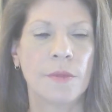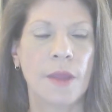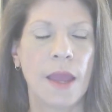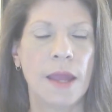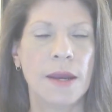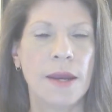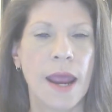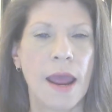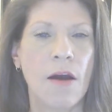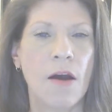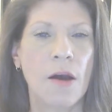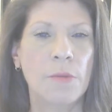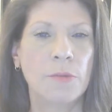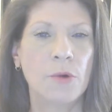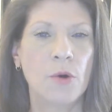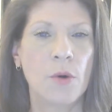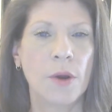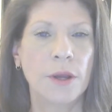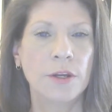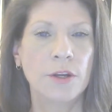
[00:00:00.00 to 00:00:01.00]
and now I'm
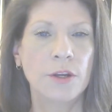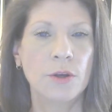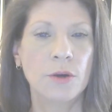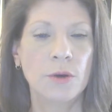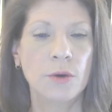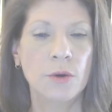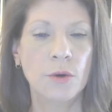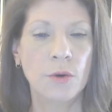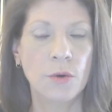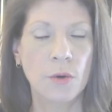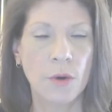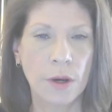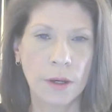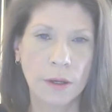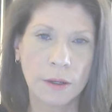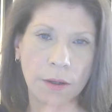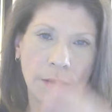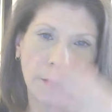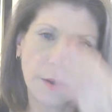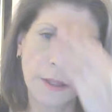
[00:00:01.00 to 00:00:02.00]
going to
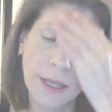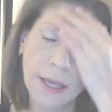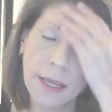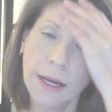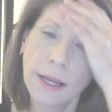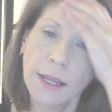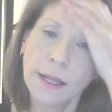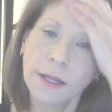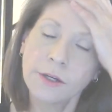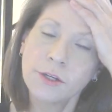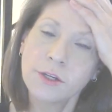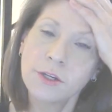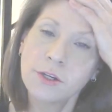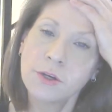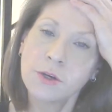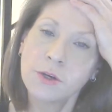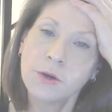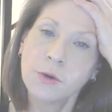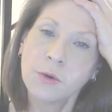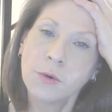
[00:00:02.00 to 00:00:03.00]
get
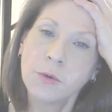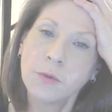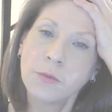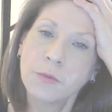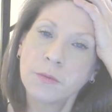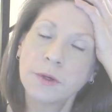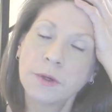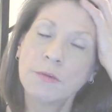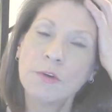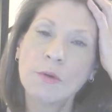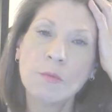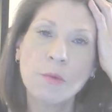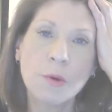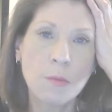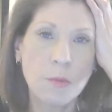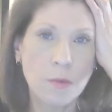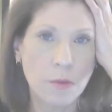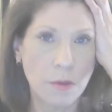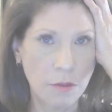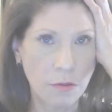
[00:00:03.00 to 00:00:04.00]
into,
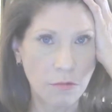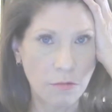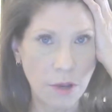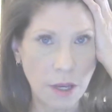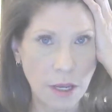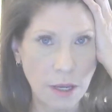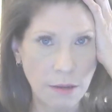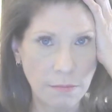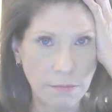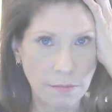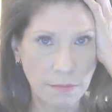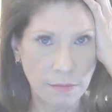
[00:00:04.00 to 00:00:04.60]
remember the 3